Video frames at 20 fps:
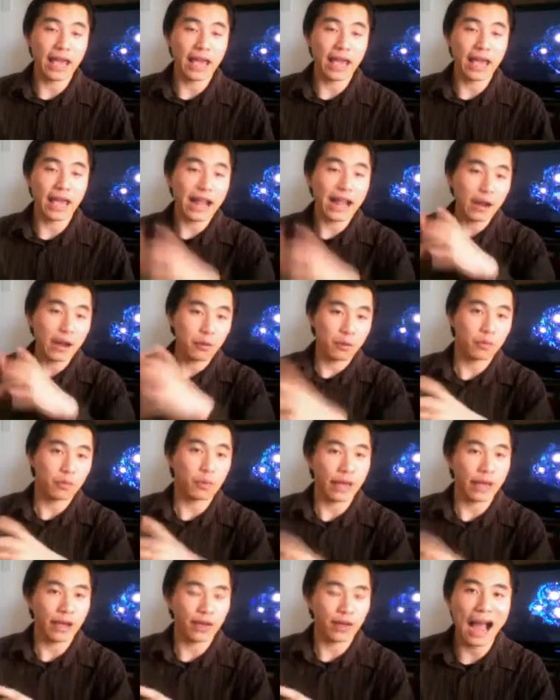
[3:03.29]
the error
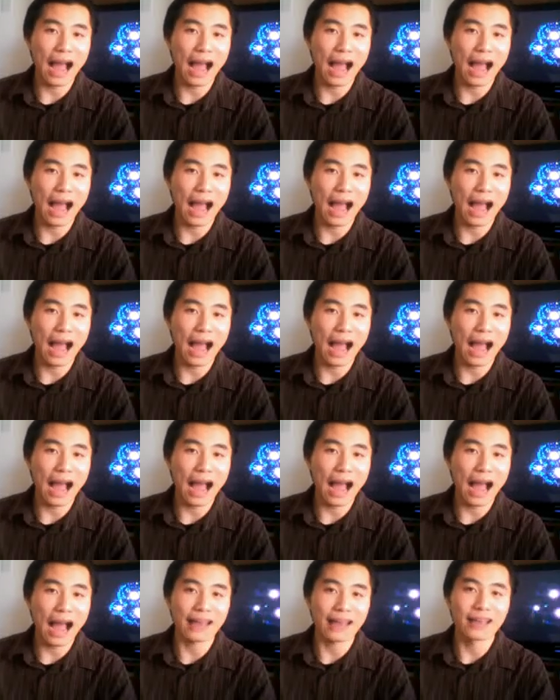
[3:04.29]
rate on that is so
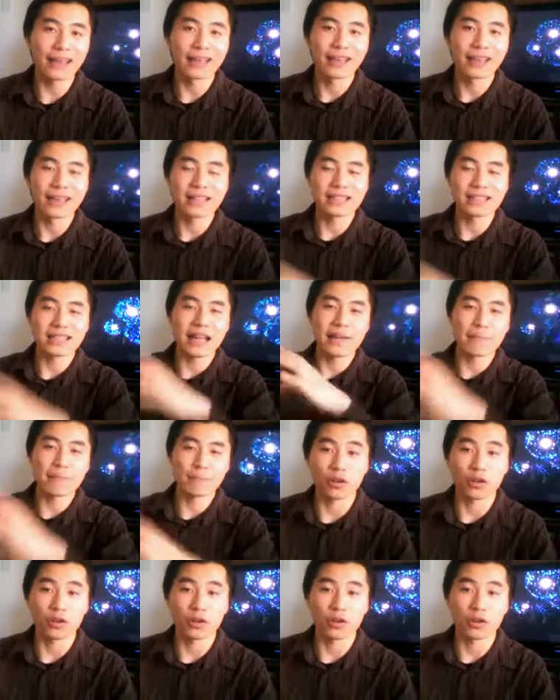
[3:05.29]
high, it's not
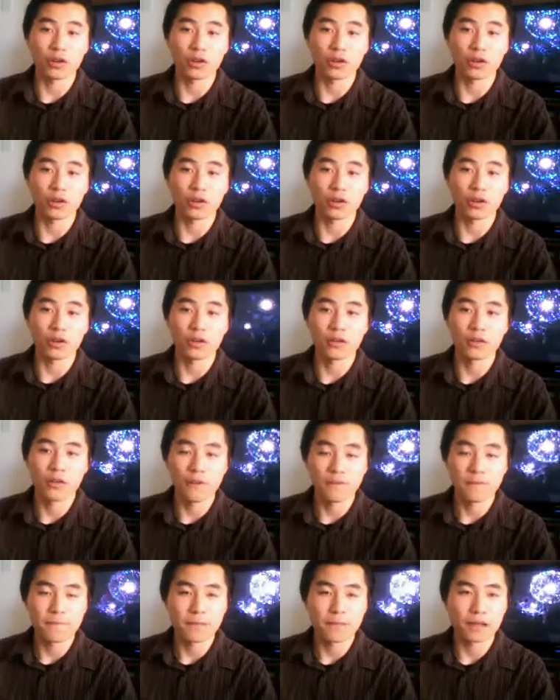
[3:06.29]
practical
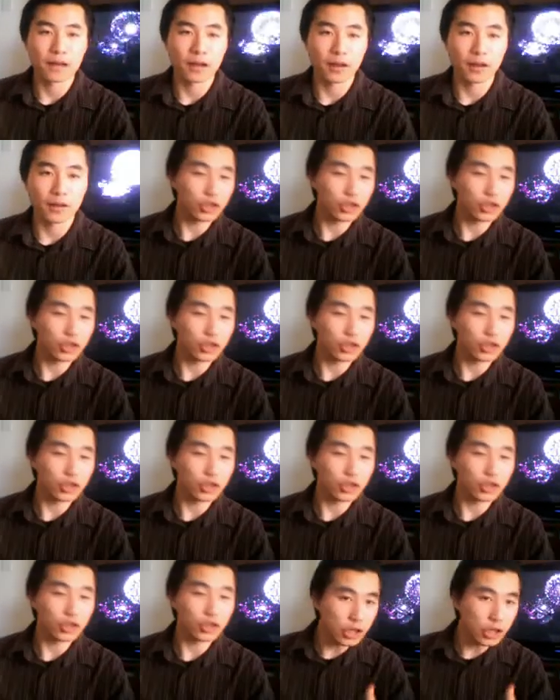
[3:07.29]
to
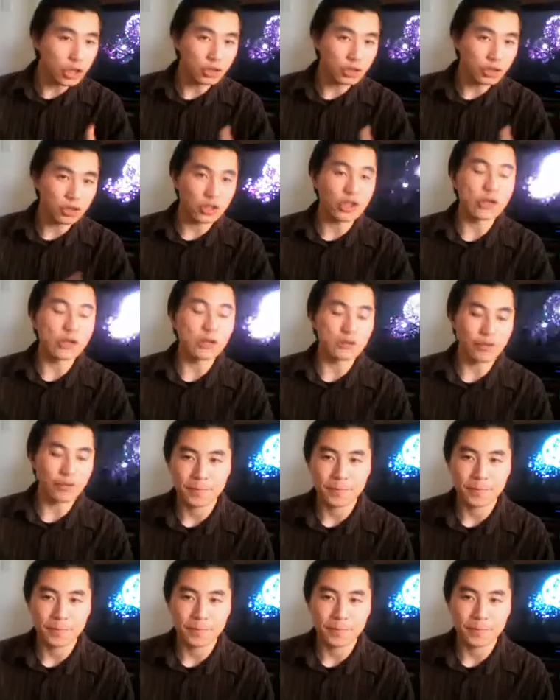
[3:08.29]
use it
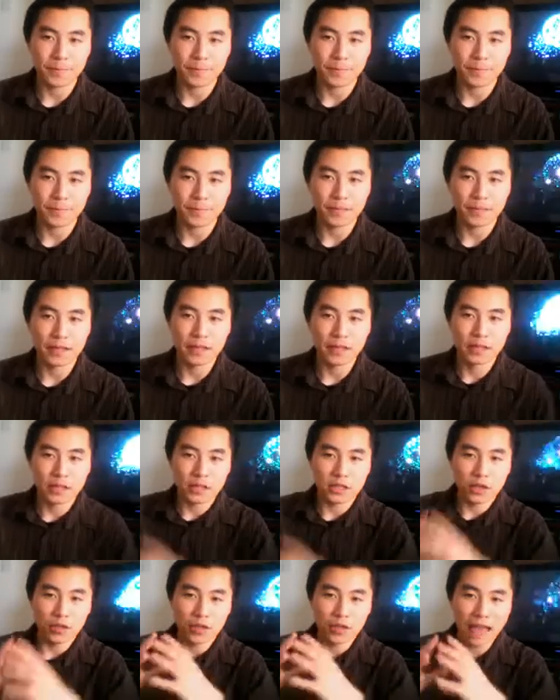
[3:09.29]
that way.
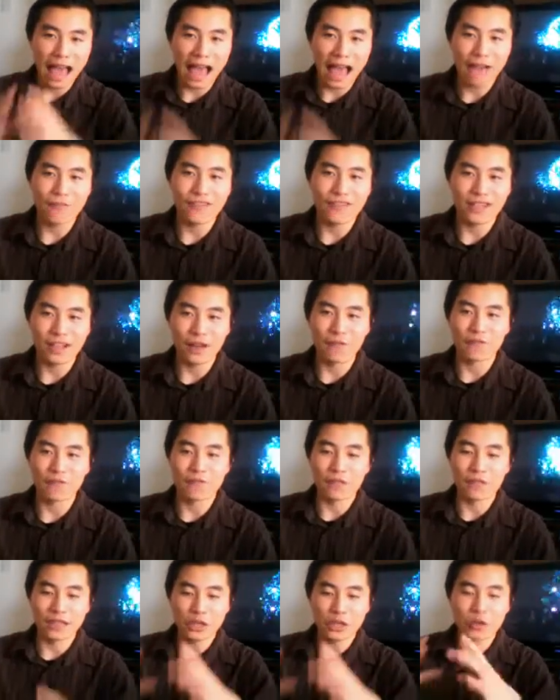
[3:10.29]
So the advent
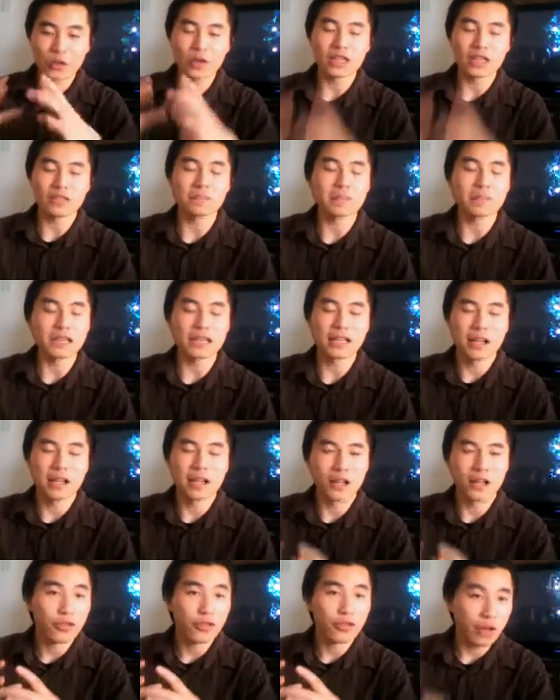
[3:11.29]
of the USB
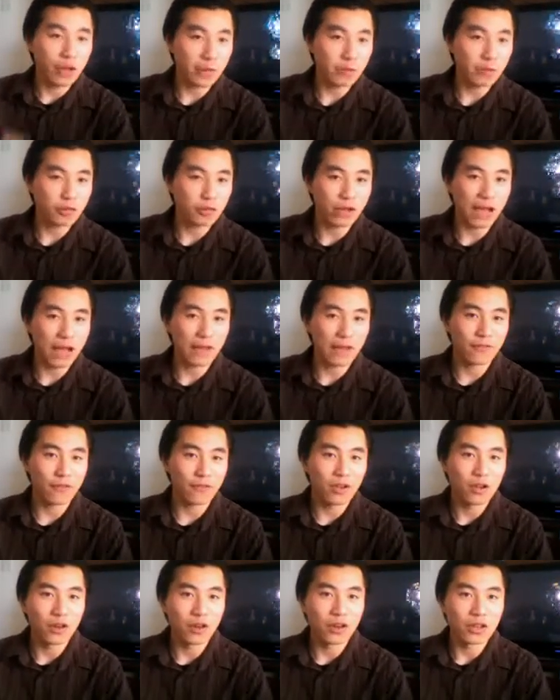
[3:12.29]
thumb drive,
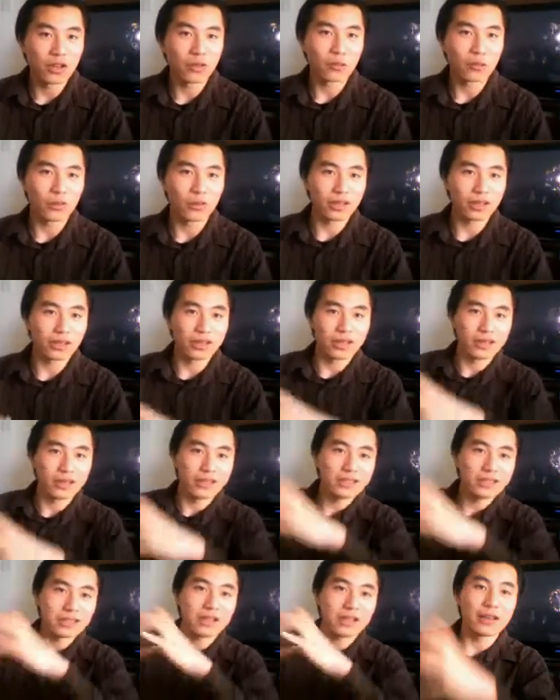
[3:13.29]

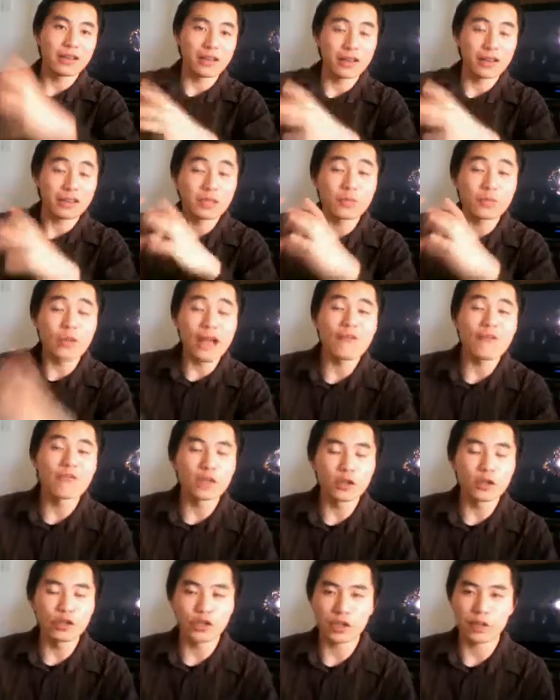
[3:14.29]
it's a
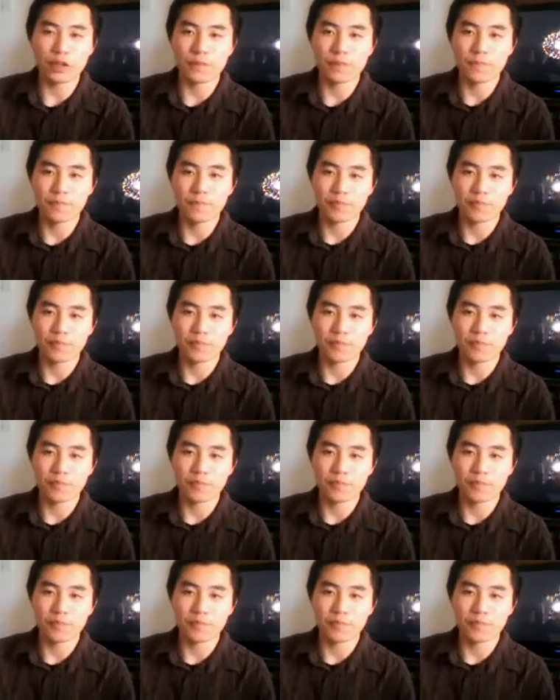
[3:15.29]
revolution.